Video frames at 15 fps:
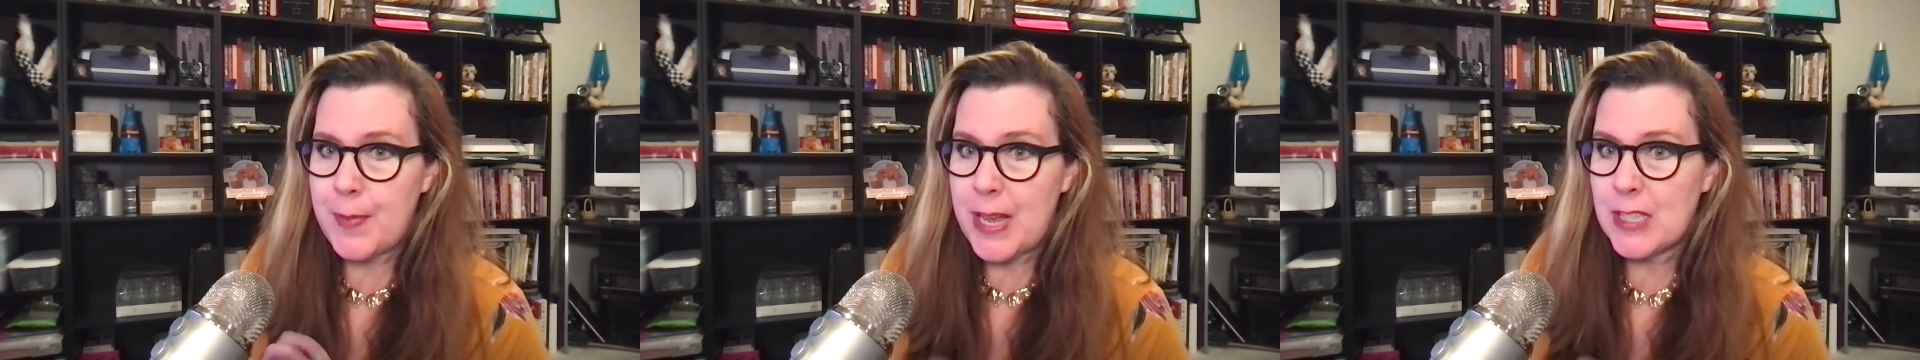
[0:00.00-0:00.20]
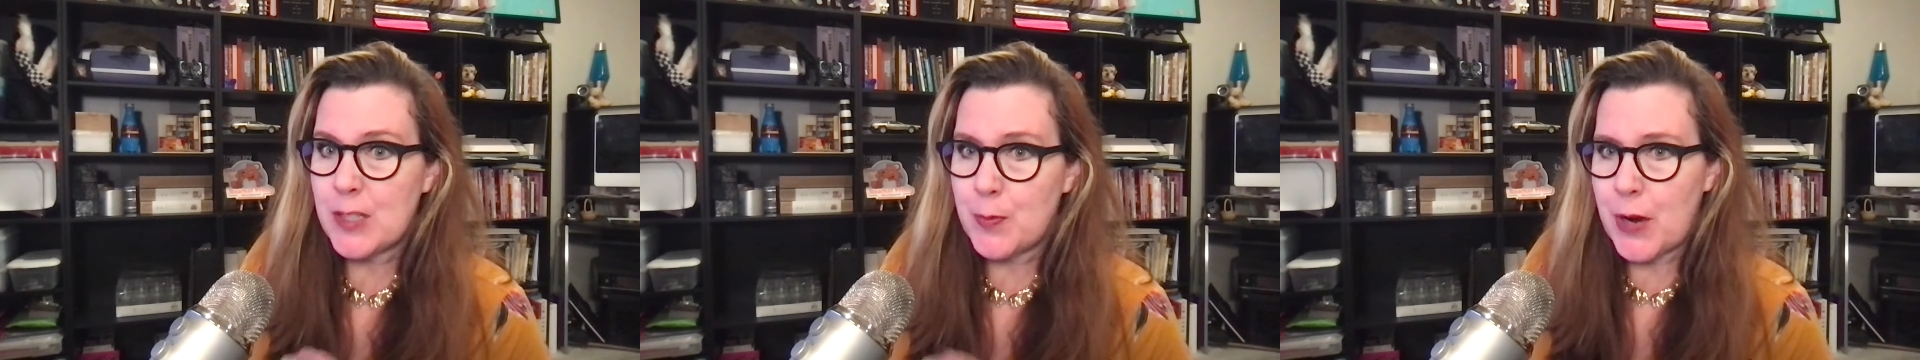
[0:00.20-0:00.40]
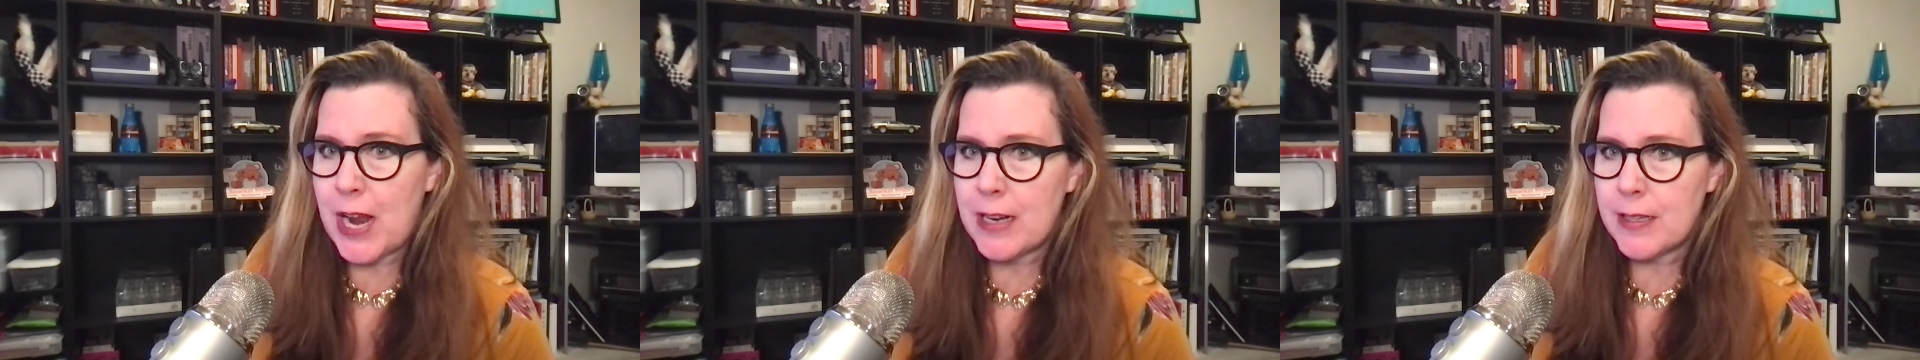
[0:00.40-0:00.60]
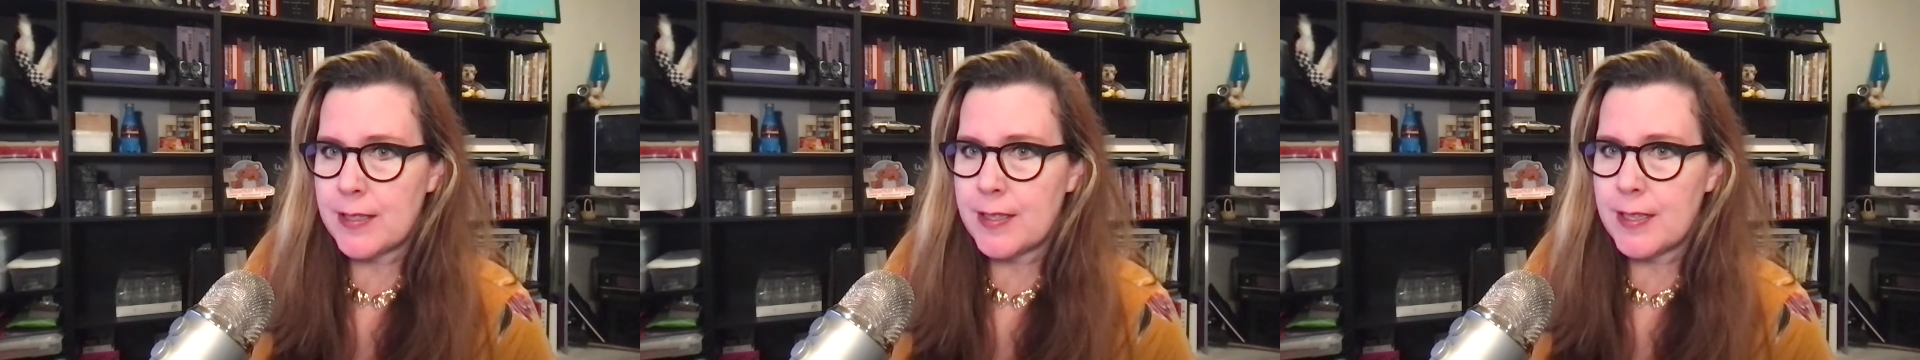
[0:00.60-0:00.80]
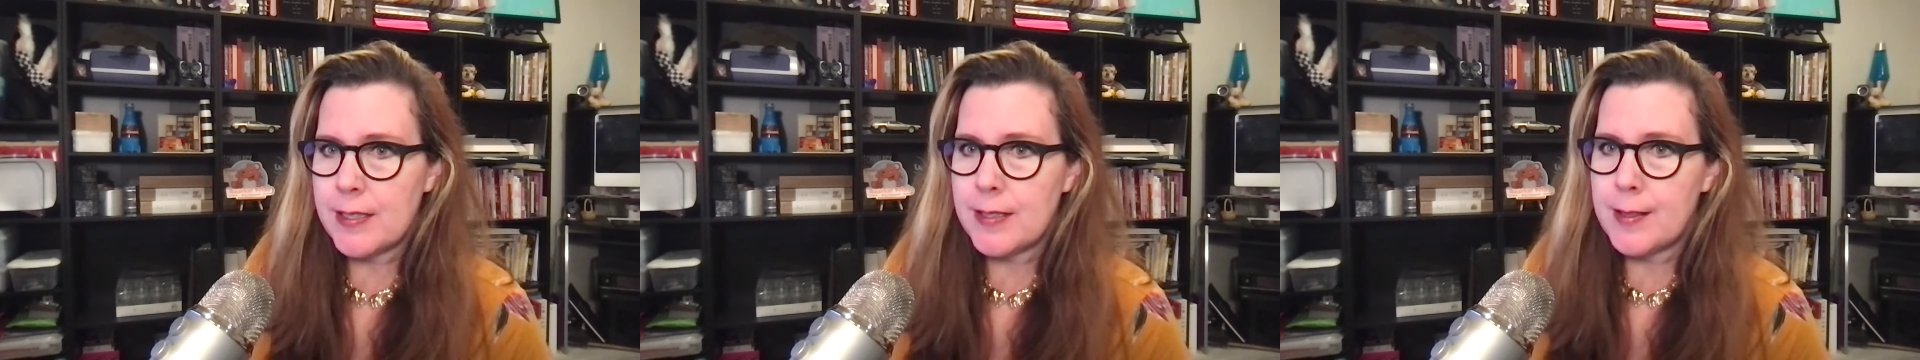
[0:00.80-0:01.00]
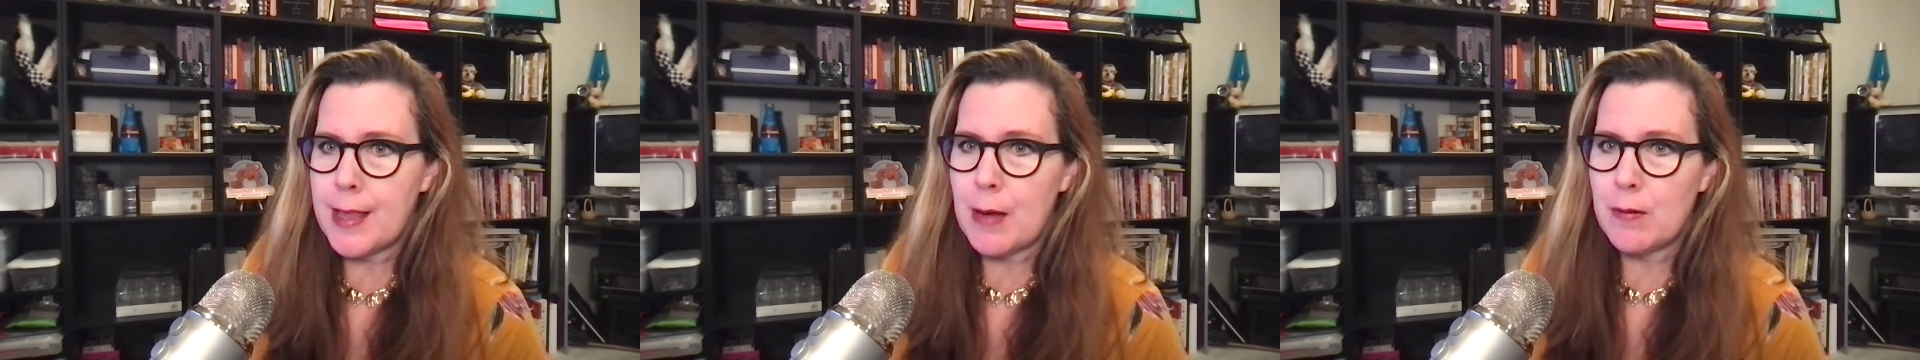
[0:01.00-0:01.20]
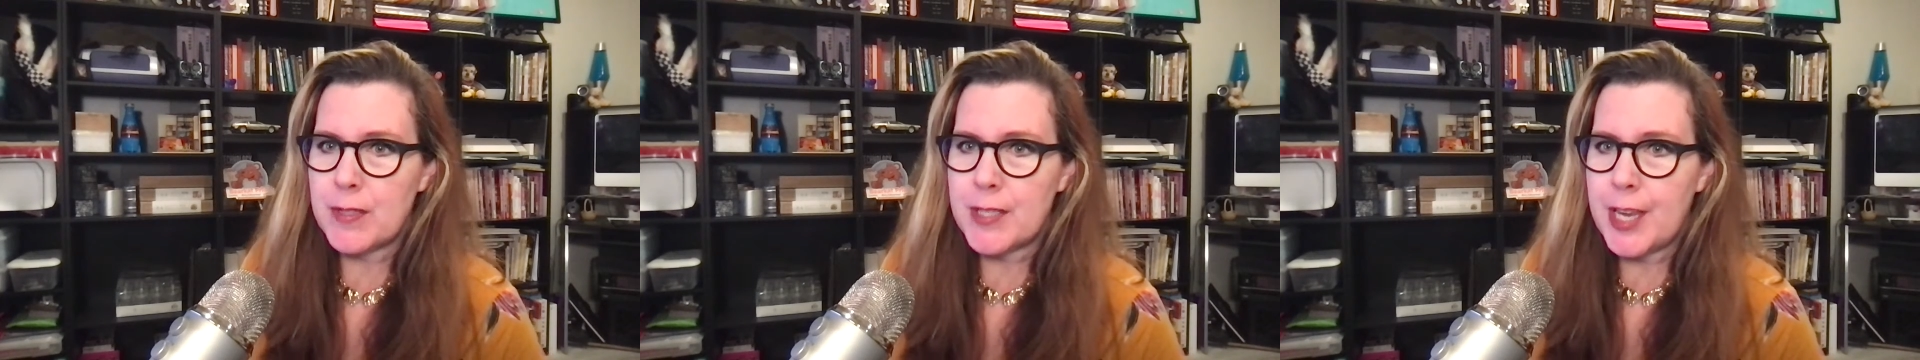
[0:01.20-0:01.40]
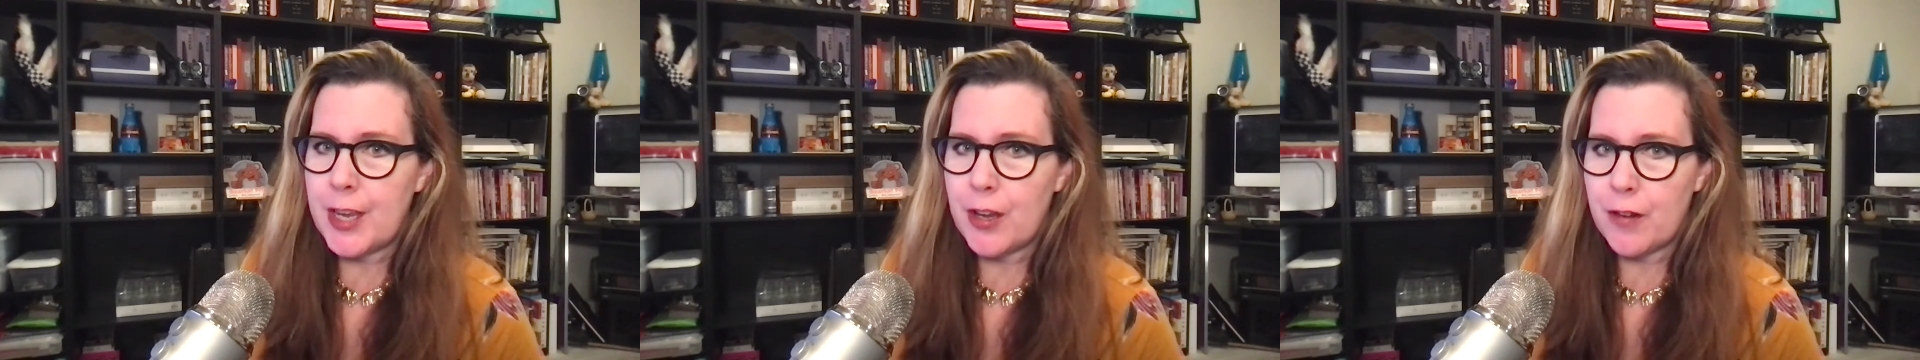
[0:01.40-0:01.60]
best practices that will
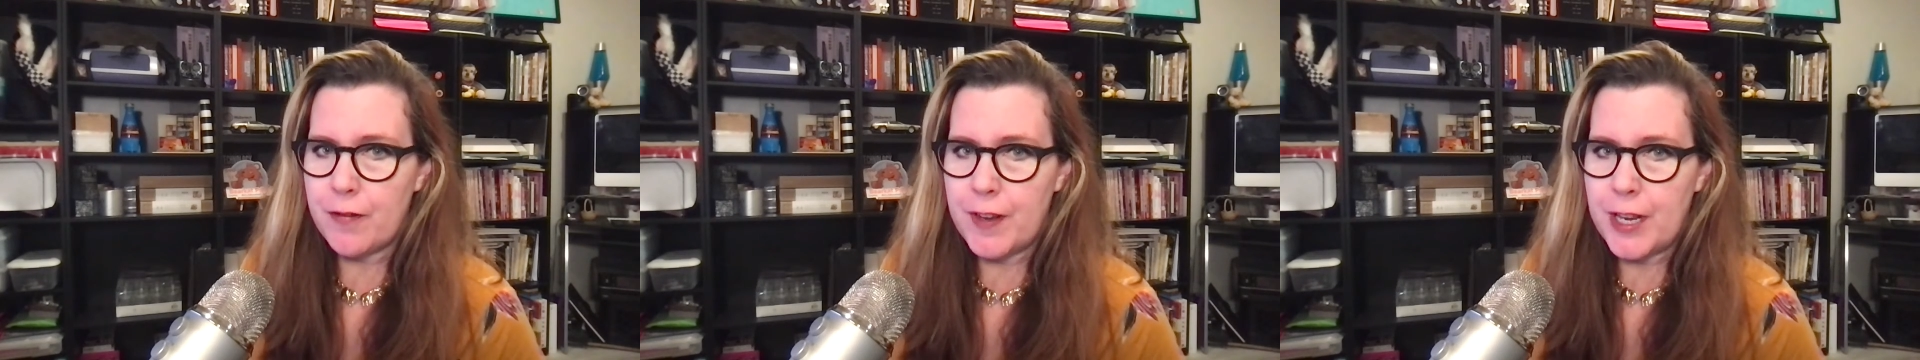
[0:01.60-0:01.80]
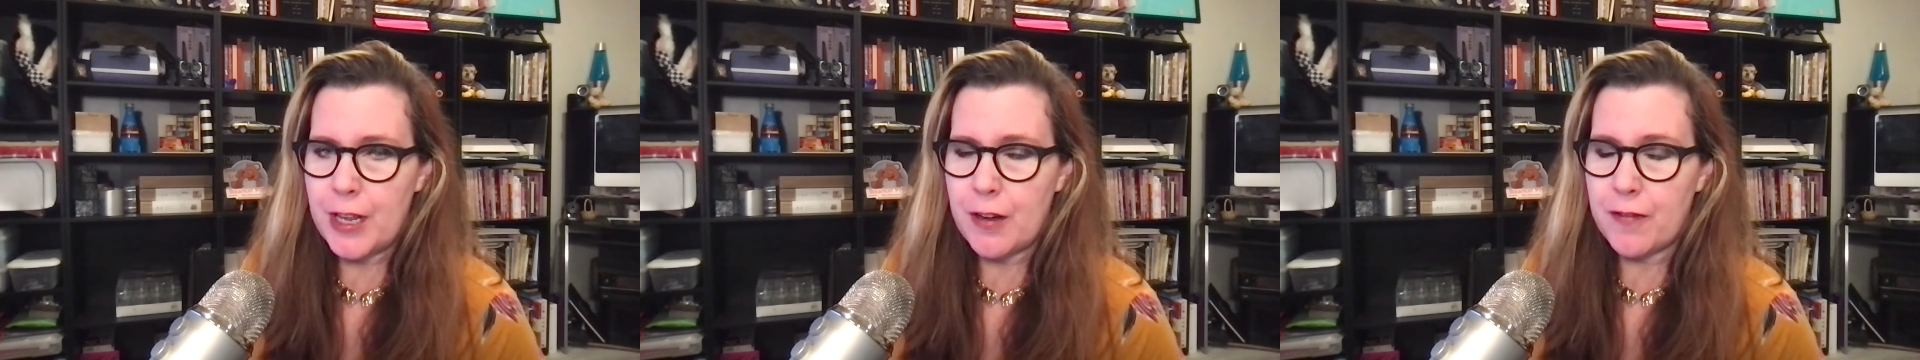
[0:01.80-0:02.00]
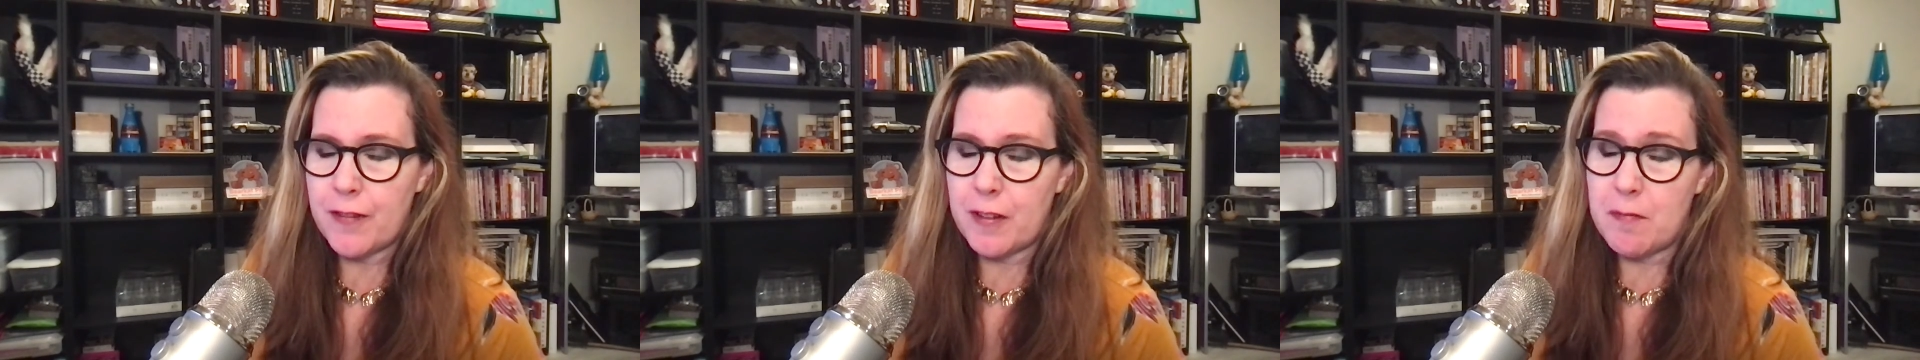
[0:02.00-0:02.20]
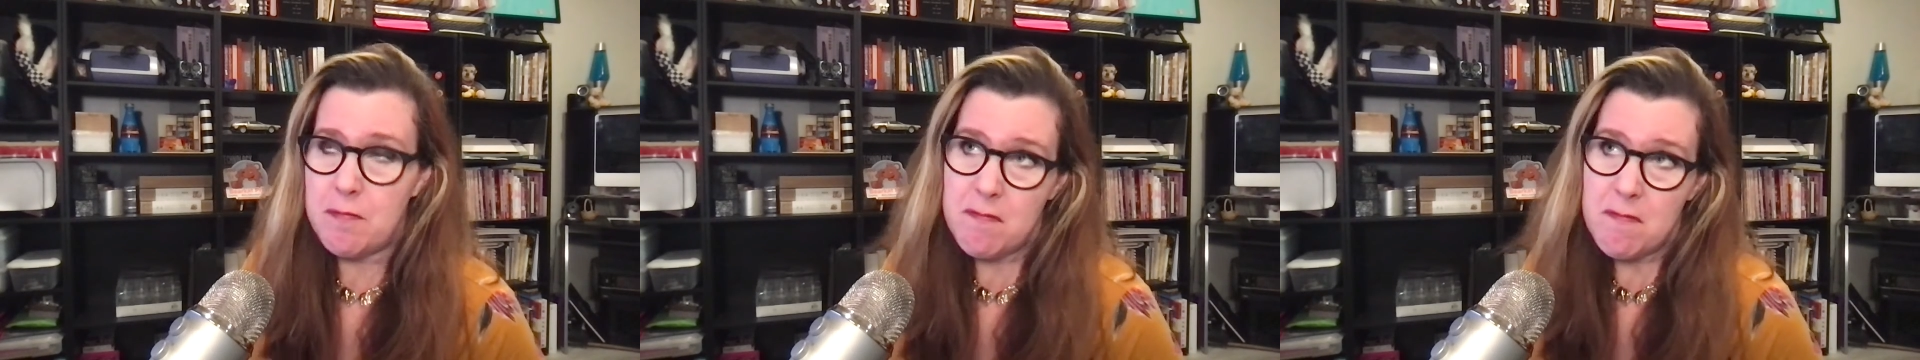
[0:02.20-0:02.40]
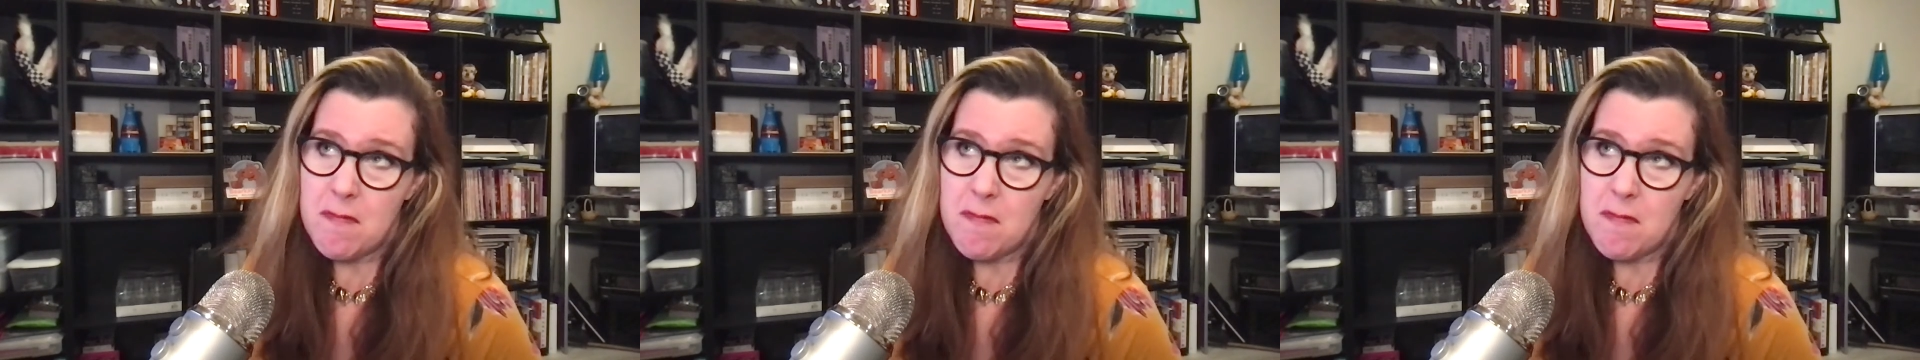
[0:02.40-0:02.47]
take your video from